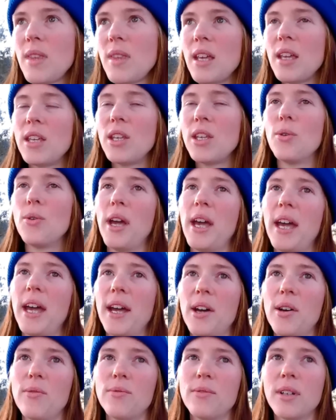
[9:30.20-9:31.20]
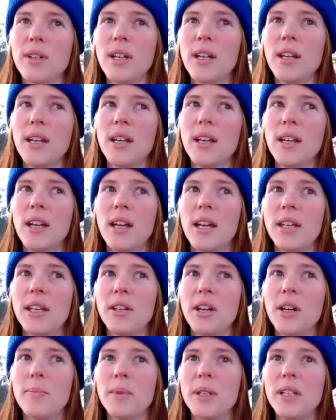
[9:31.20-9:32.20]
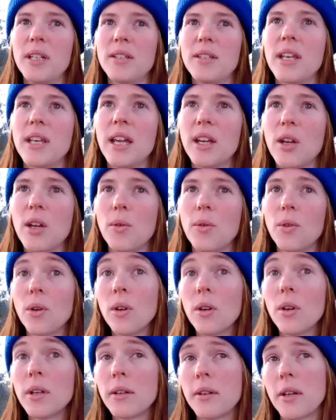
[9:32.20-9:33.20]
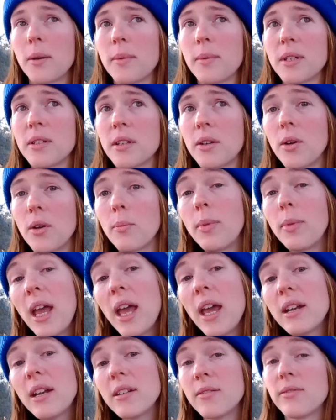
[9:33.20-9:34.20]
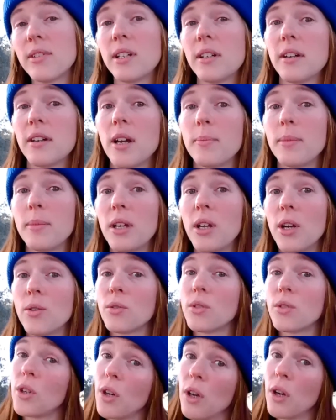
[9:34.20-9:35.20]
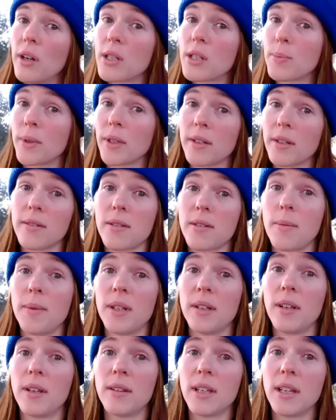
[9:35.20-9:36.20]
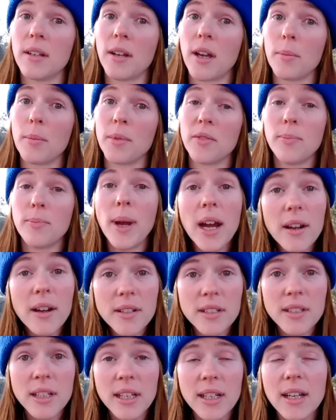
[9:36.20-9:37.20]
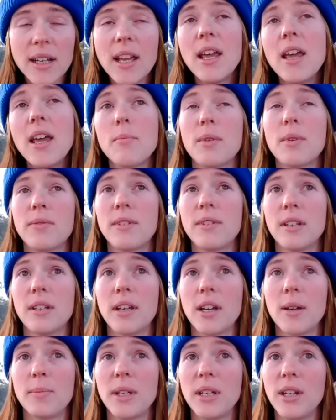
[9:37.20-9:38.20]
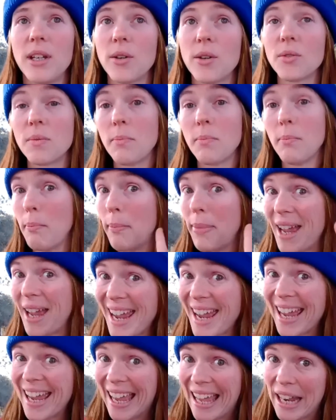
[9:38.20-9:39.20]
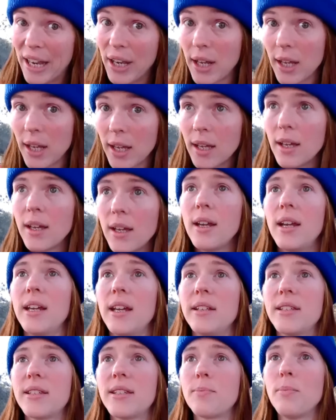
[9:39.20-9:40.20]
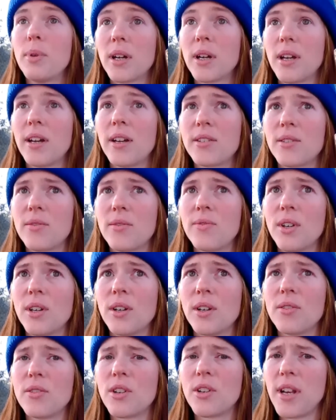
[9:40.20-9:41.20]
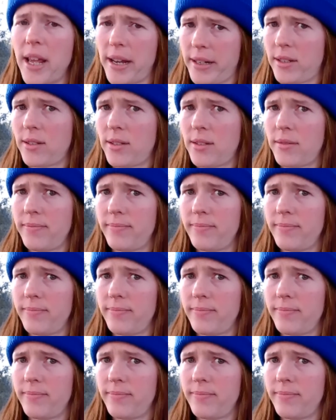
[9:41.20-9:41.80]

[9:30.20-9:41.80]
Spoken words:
You have adoptees that go good and adoptees that go bad, and if an adoptee goes good, it's because of something that the adoptive parents did, but if the adoptee goes bad, it's because of their genetics.